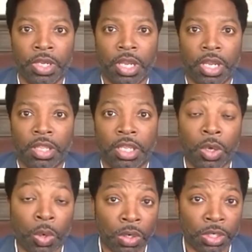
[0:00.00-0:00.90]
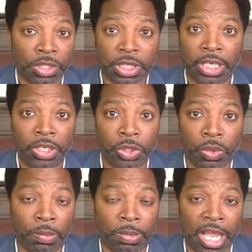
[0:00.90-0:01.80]
and then coerced into
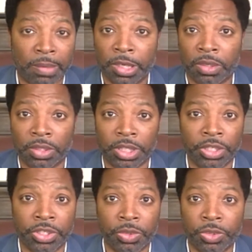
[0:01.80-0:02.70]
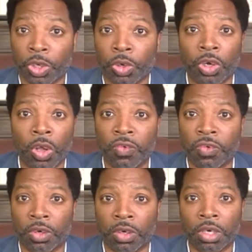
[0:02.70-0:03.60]
or blackmailed into turning
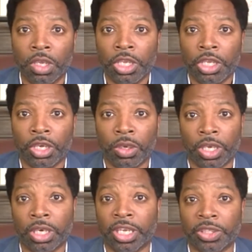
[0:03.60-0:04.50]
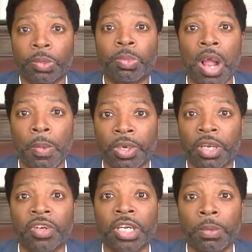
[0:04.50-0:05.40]
over you know intellectual property of
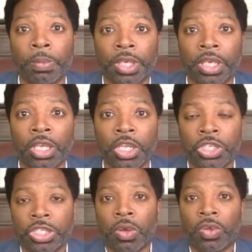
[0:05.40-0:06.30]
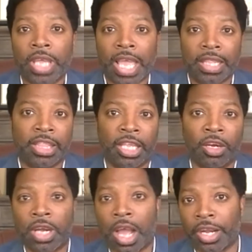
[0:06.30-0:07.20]
a company so that they're
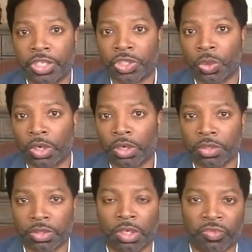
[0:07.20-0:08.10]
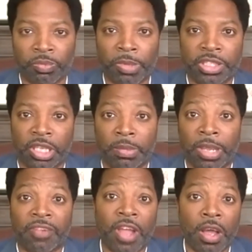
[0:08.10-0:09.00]
not extorted or certain information they may
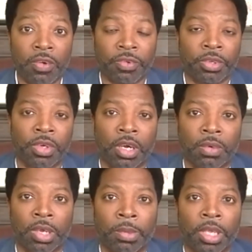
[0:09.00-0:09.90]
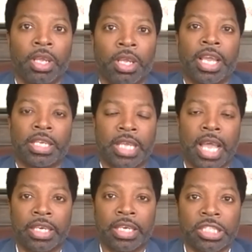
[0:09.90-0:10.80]
have found from the dark web has
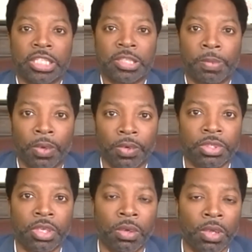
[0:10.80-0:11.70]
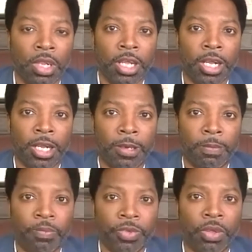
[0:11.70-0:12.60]
gotten exposed so
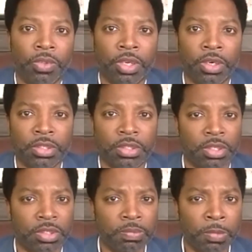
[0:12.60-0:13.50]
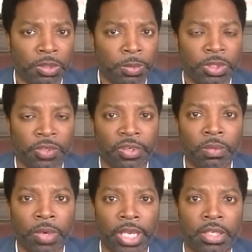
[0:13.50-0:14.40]
um, you know there's there's multiple different
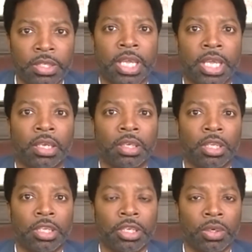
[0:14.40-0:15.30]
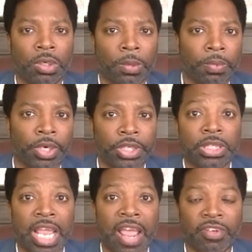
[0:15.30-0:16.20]
ways that you know corporations
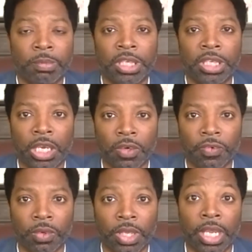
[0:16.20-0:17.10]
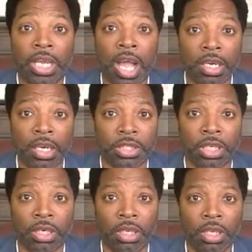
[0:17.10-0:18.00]
have to be careful and
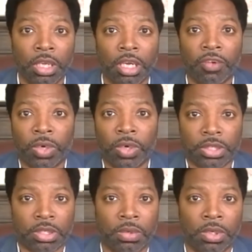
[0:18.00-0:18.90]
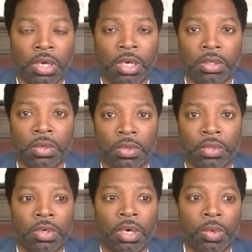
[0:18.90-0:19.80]
cognizant of what's going on on the
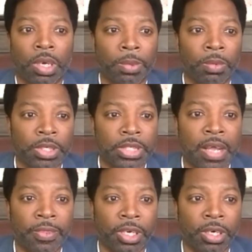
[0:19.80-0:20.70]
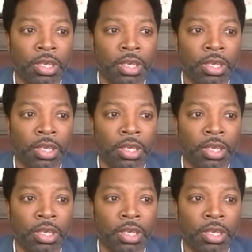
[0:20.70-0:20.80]
dark web and what's out there